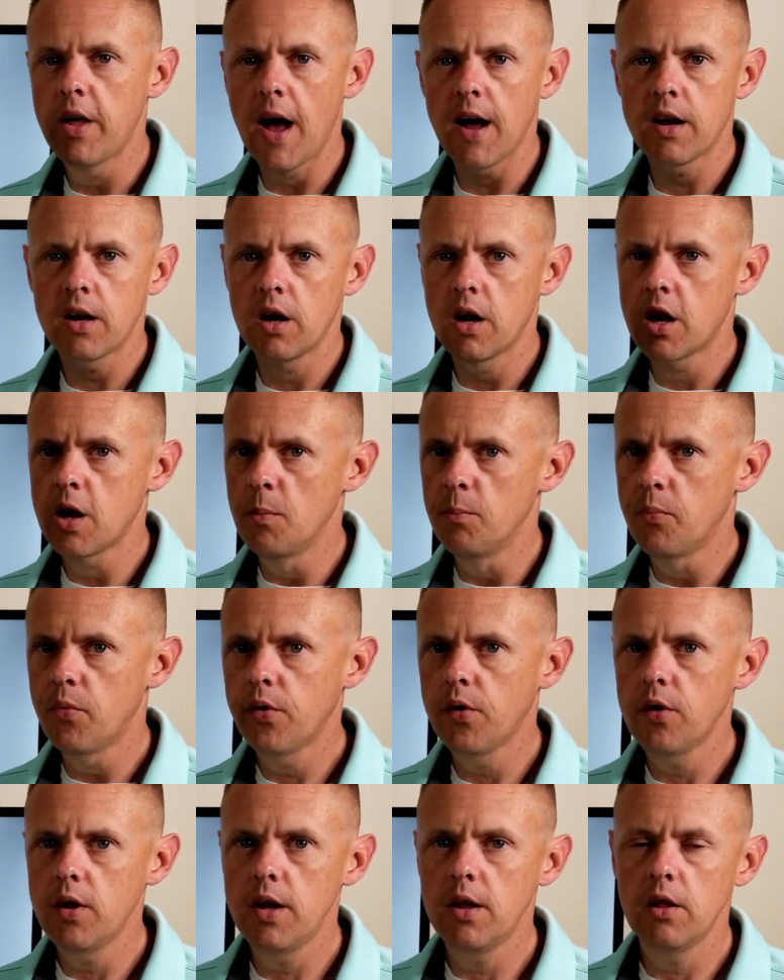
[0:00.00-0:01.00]
That could
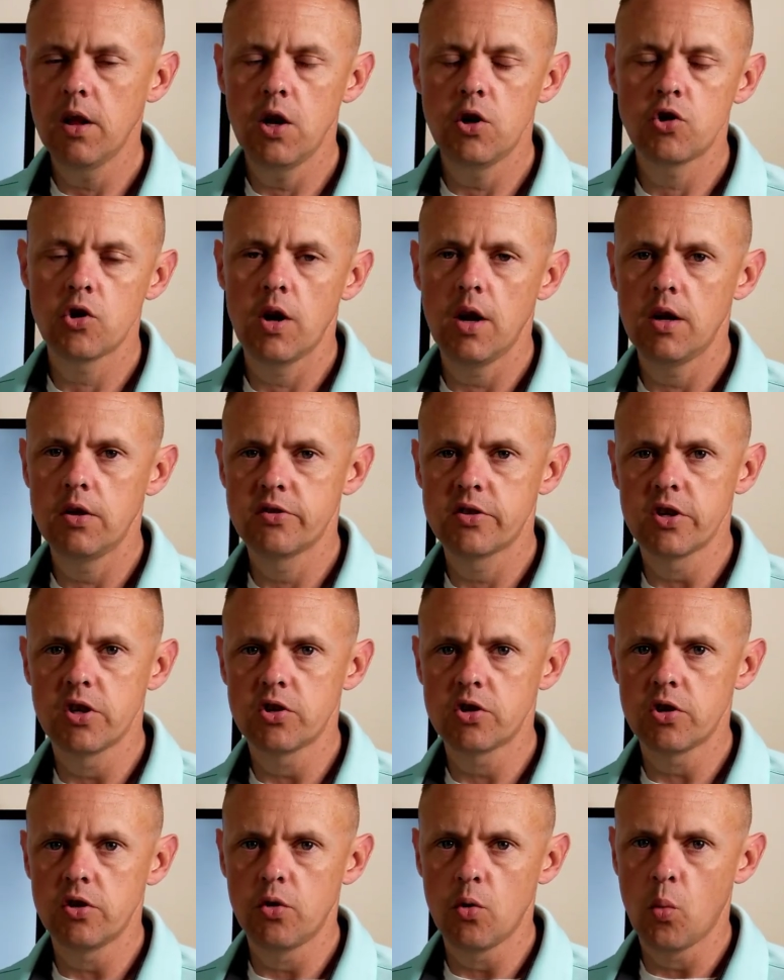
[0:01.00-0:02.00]
completely
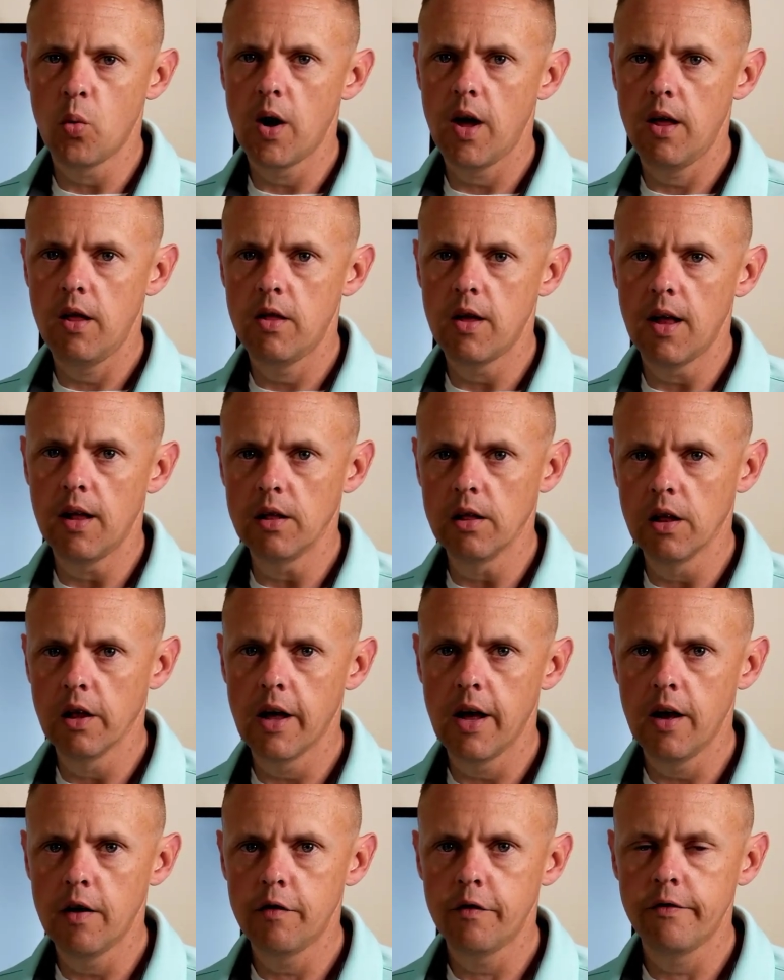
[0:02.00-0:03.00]
transition the way that
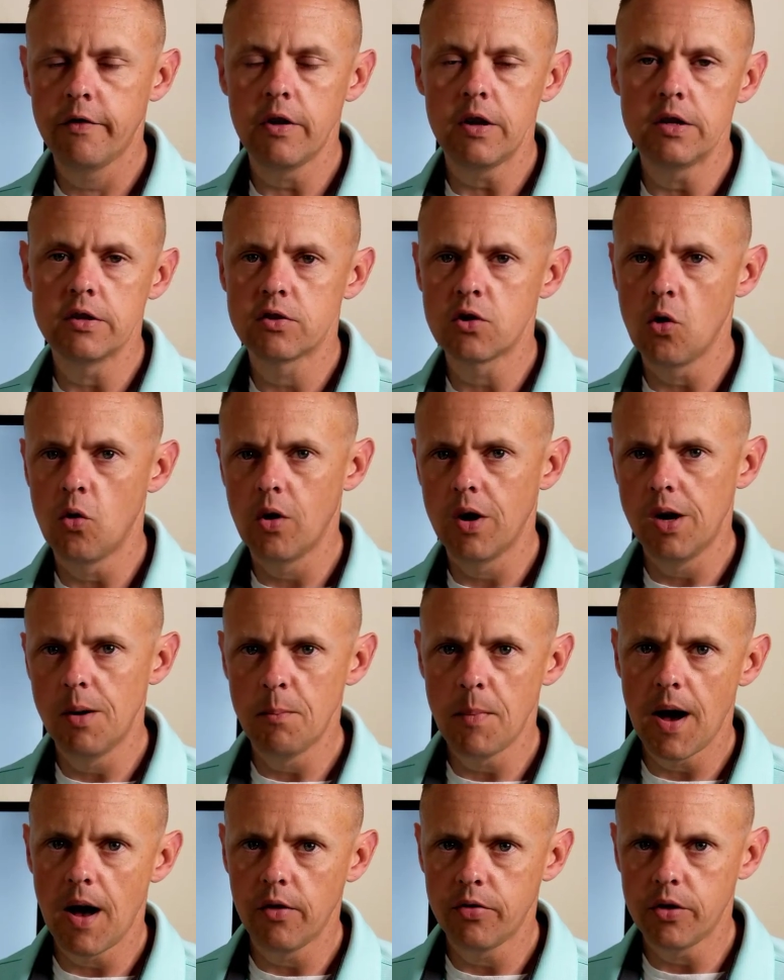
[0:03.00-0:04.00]
Lyft is going
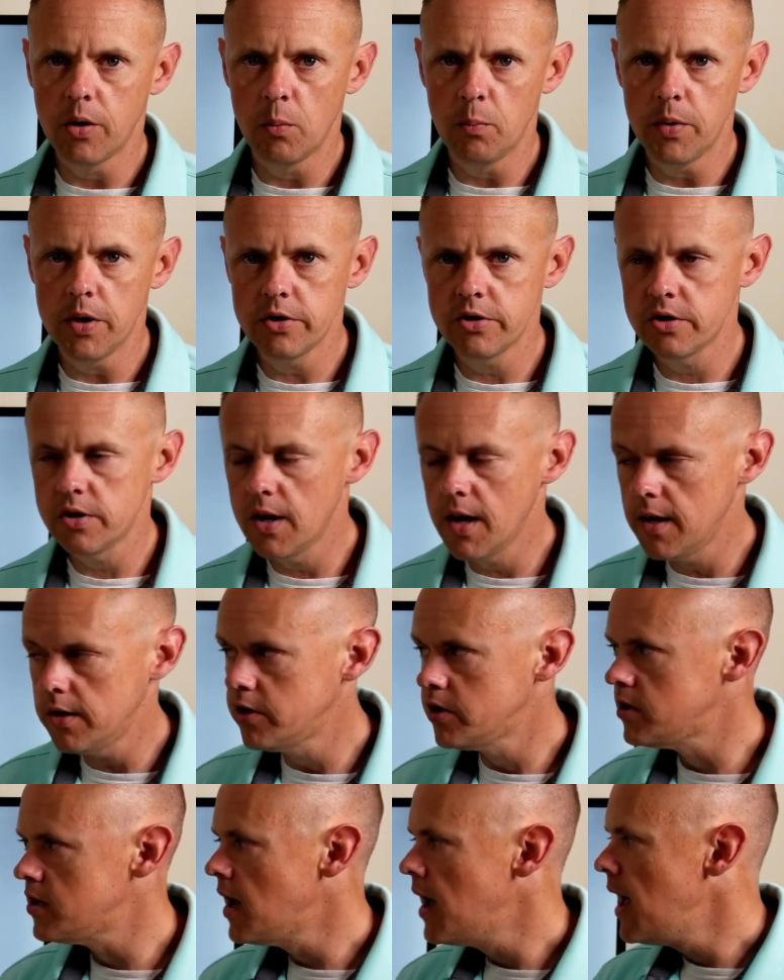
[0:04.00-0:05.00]
about their
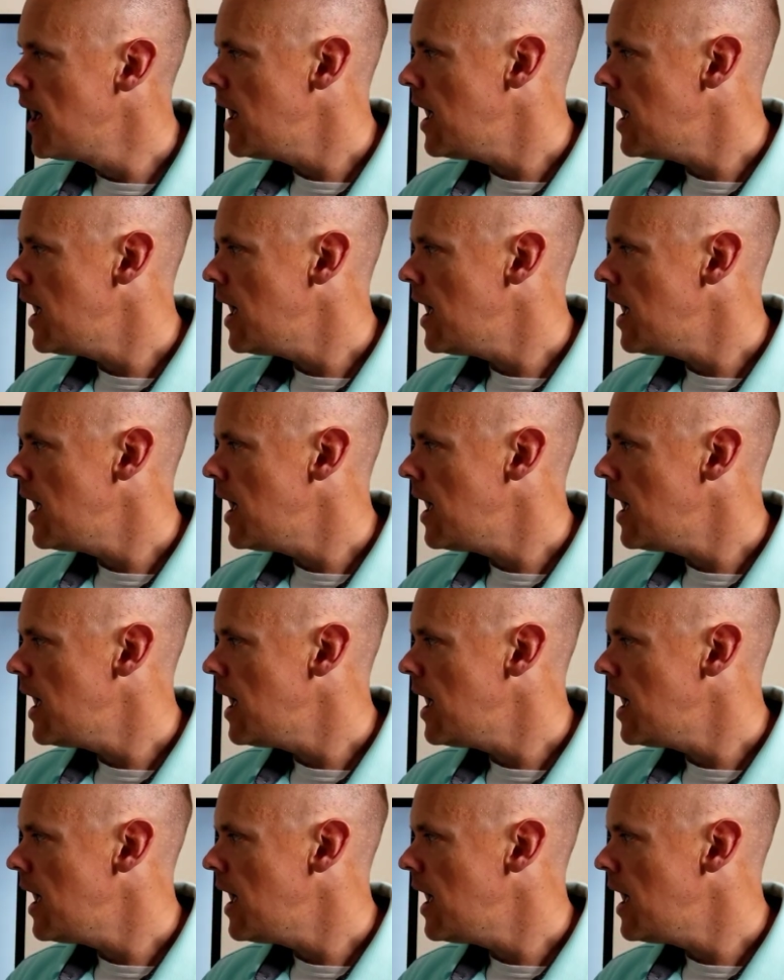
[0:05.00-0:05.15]
business.